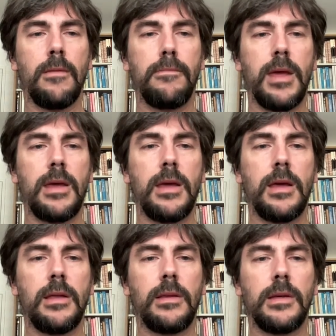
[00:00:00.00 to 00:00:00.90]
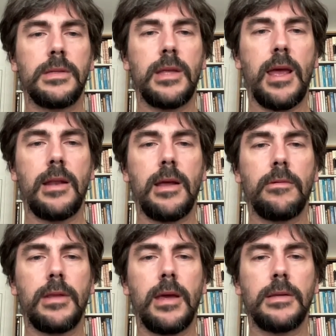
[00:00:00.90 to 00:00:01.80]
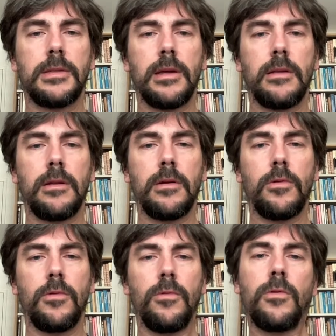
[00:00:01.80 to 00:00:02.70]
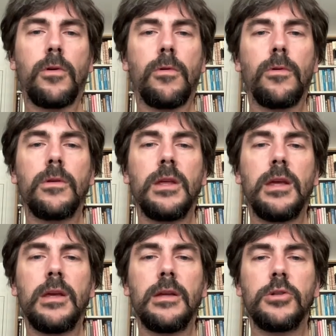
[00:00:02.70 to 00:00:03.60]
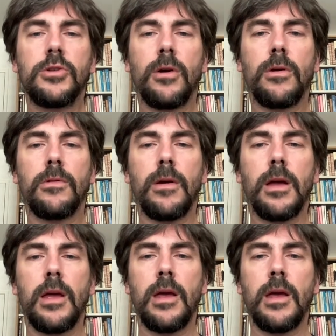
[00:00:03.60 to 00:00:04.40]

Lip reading: making it a standout text in the Uchronie genre.